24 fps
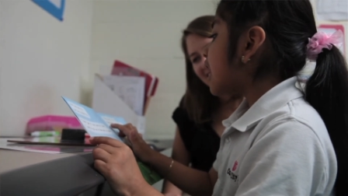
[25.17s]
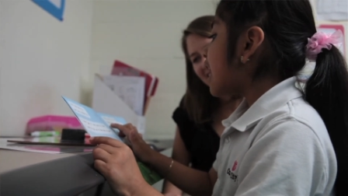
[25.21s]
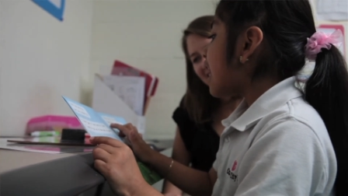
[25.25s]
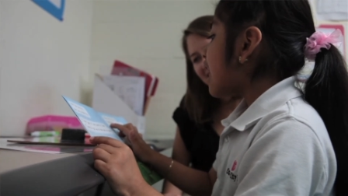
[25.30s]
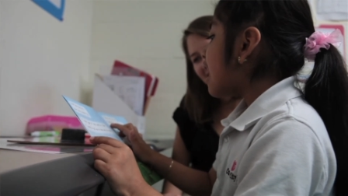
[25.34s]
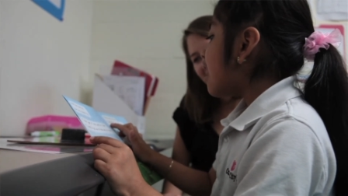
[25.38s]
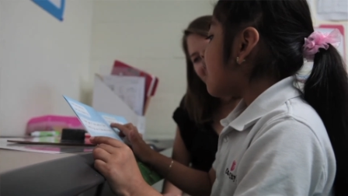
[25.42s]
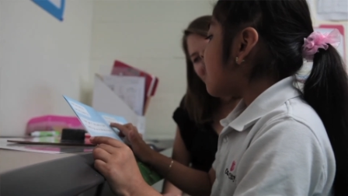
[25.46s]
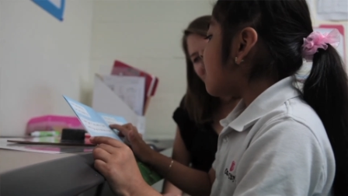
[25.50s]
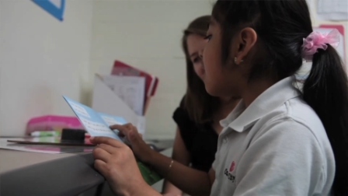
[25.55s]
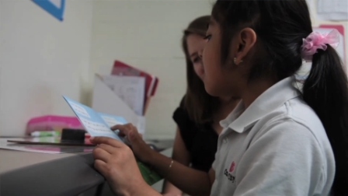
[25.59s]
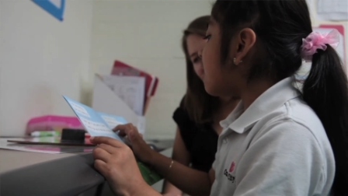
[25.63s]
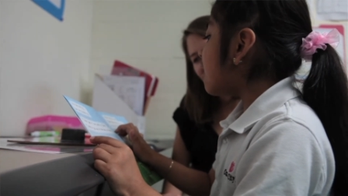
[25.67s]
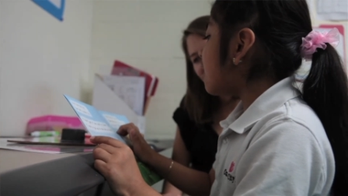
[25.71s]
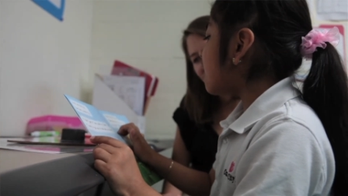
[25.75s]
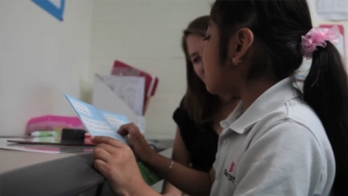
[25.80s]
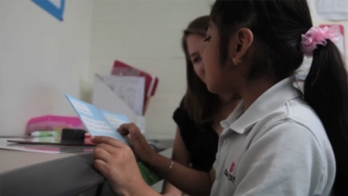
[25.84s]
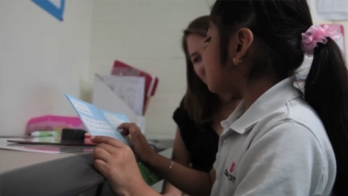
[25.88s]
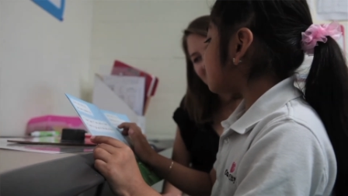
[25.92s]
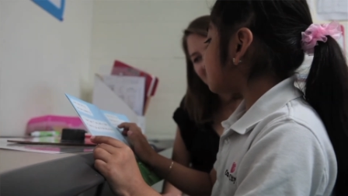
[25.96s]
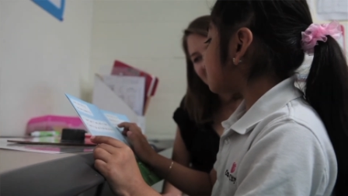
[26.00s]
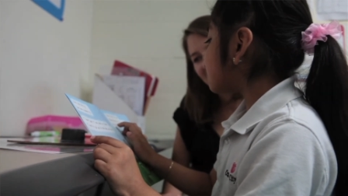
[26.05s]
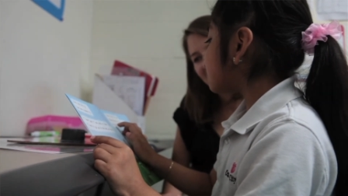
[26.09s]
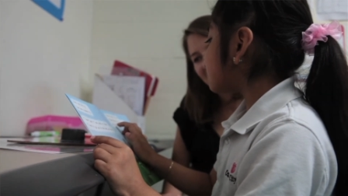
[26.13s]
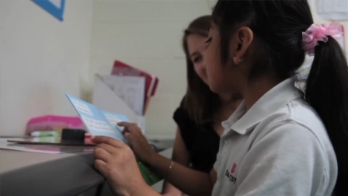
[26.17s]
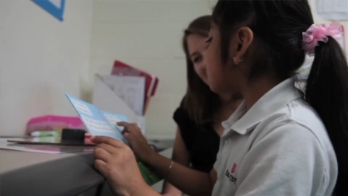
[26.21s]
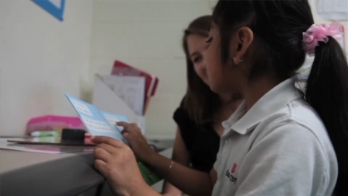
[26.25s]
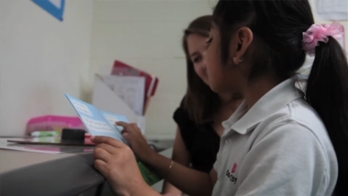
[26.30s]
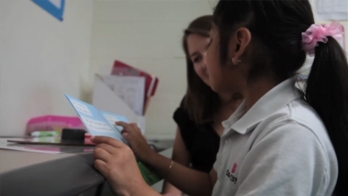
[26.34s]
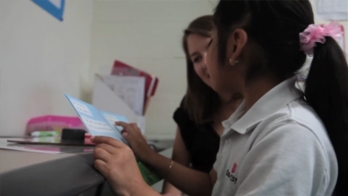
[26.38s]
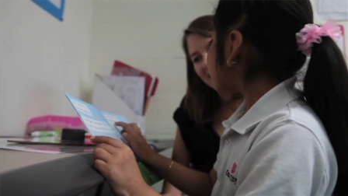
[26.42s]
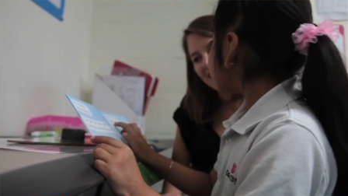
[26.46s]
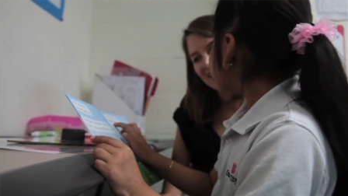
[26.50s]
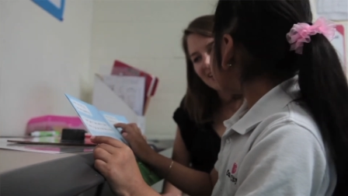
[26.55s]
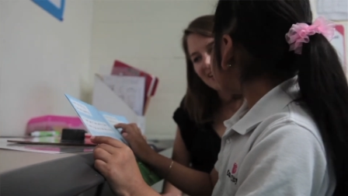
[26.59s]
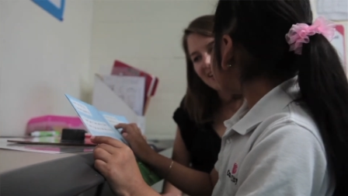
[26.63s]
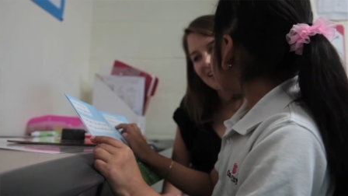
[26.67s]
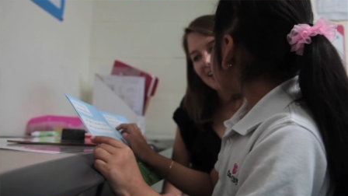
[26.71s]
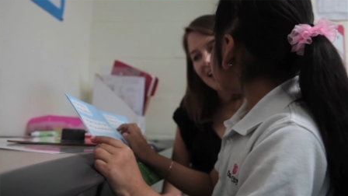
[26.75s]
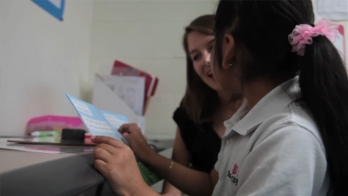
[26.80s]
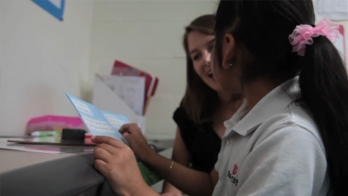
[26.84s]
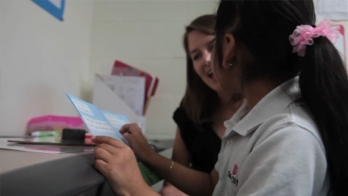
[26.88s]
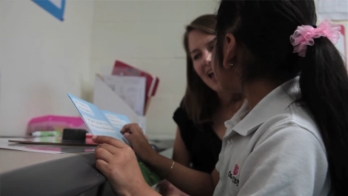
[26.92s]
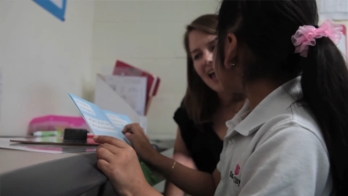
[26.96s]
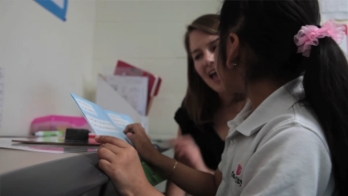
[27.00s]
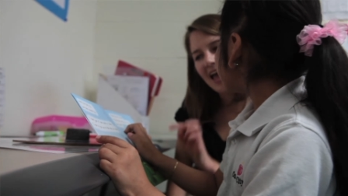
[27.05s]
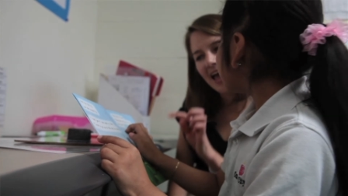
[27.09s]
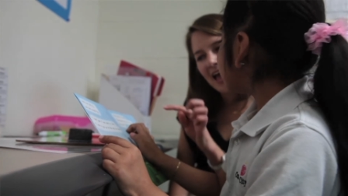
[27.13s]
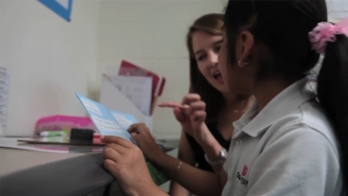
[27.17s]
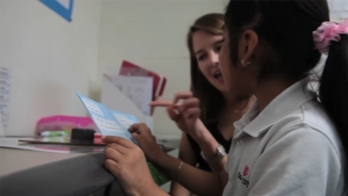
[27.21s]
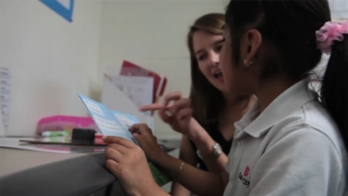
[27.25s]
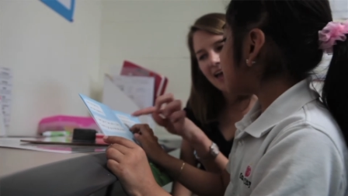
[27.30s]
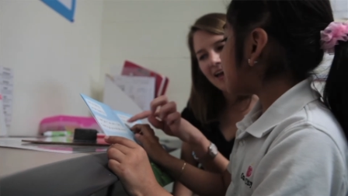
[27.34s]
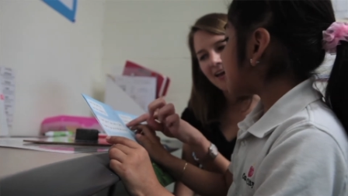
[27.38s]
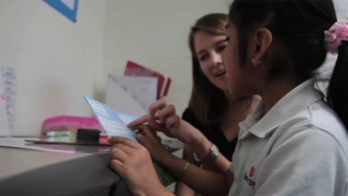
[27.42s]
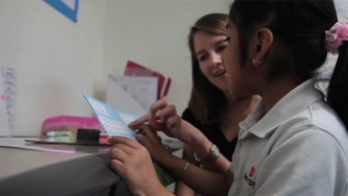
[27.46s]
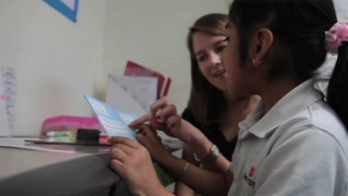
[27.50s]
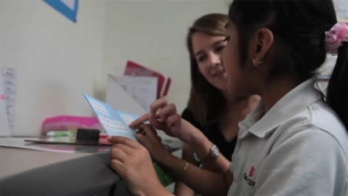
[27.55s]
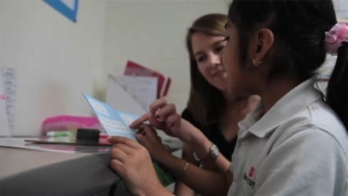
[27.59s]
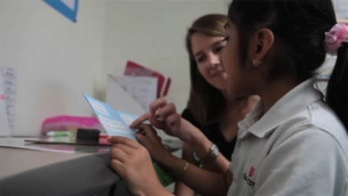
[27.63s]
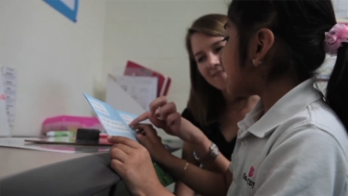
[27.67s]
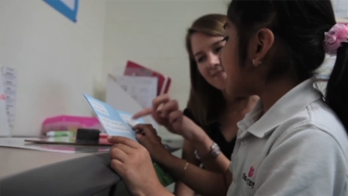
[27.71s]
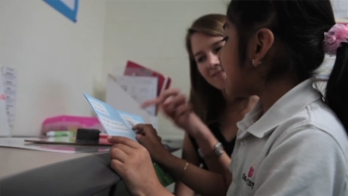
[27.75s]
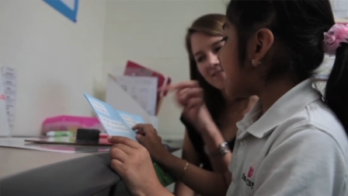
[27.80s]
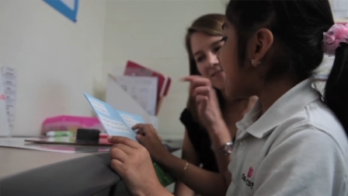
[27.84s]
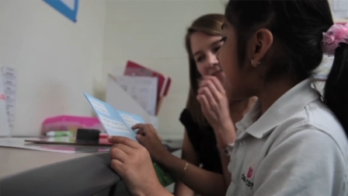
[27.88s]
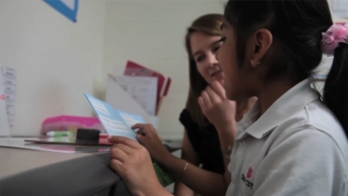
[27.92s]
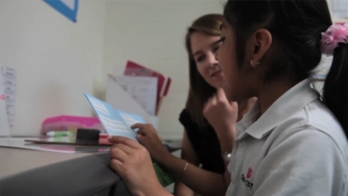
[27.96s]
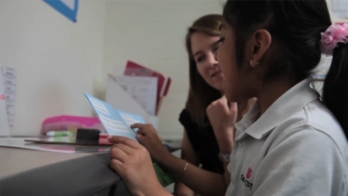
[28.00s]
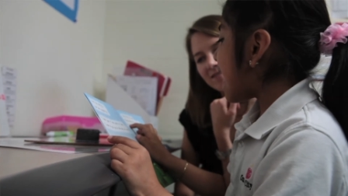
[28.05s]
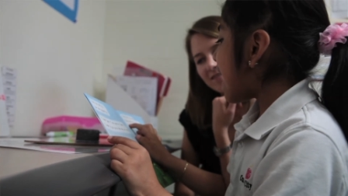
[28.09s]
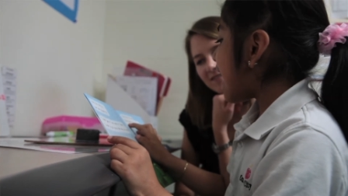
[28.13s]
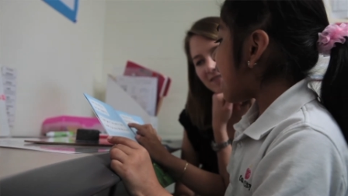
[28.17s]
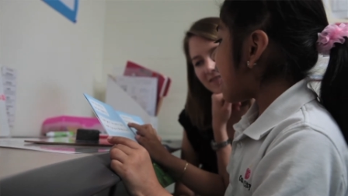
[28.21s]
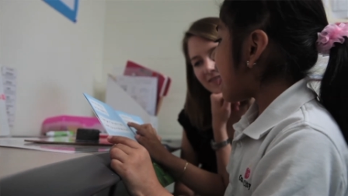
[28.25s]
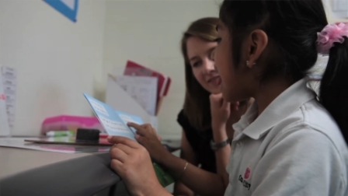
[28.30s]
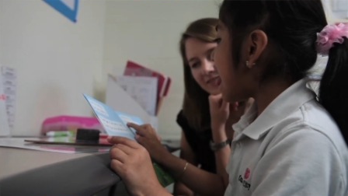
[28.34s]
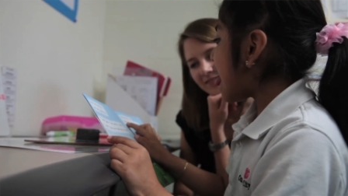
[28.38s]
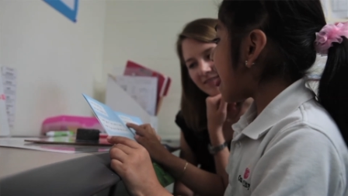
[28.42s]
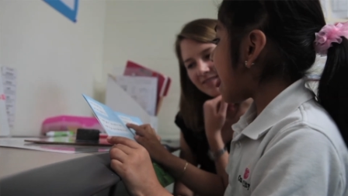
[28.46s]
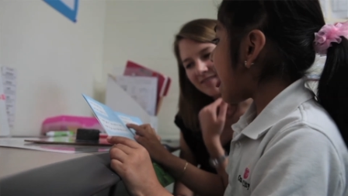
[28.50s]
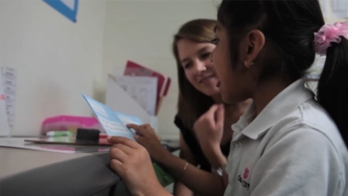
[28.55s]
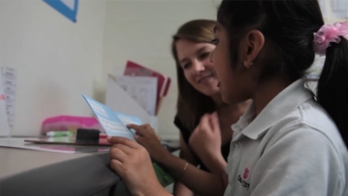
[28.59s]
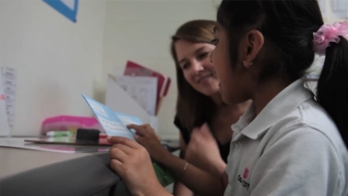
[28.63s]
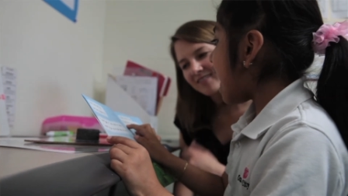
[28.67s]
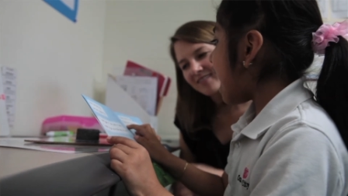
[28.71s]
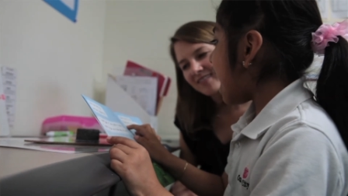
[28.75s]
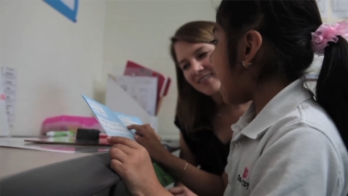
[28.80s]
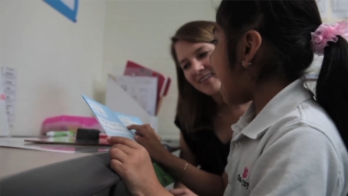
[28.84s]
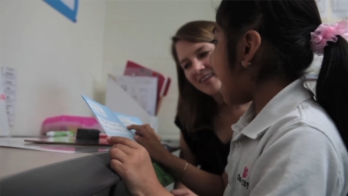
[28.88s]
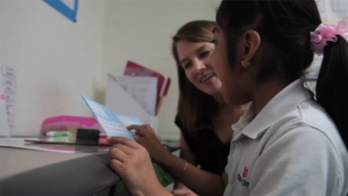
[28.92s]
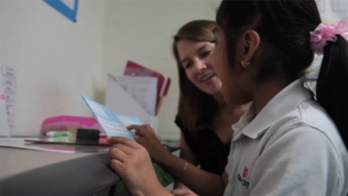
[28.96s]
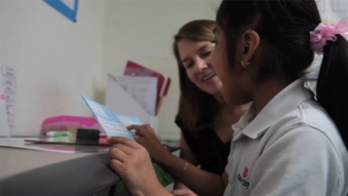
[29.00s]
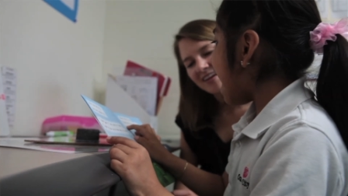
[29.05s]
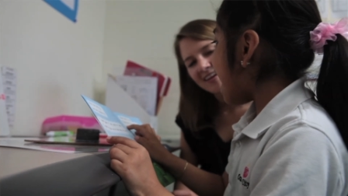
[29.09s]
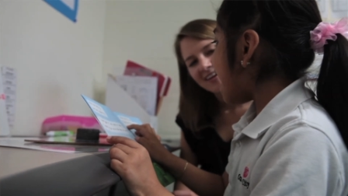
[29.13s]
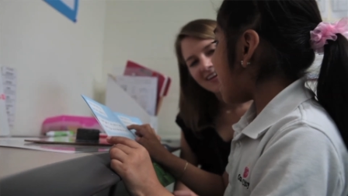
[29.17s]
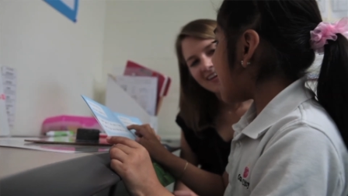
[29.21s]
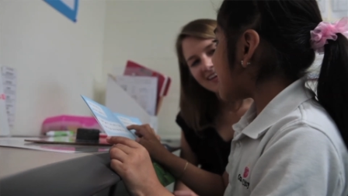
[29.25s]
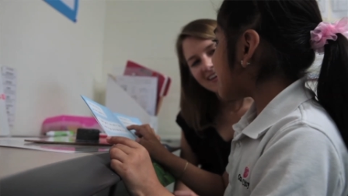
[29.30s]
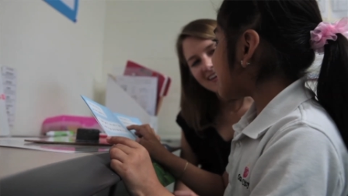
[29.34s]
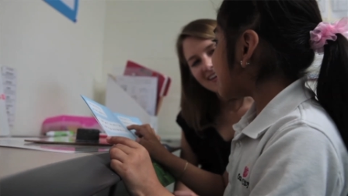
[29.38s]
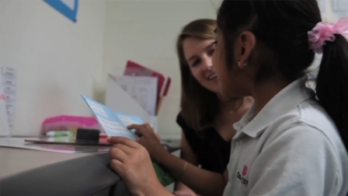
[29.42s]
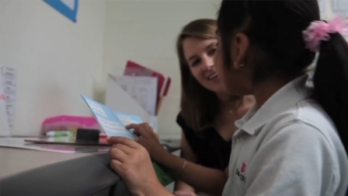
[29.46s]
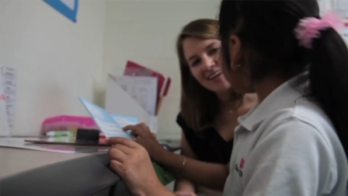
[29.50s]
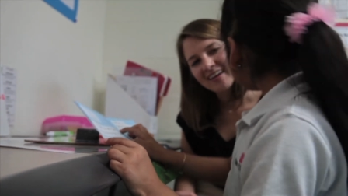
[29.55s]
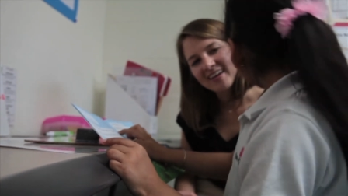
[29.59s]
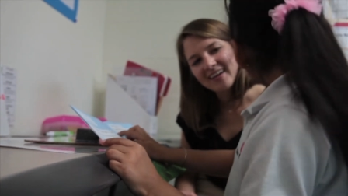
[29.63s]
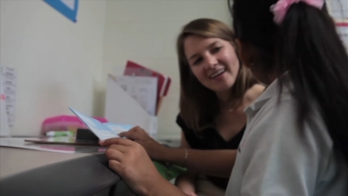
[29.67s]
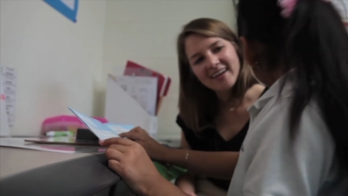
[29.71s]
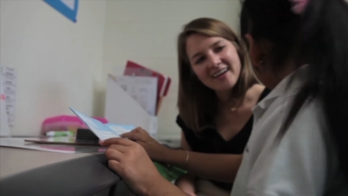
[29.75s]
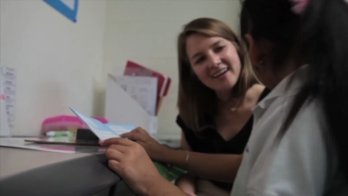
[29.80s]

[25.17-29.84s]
and just guess what that word was based on whatever the first letter of the word was.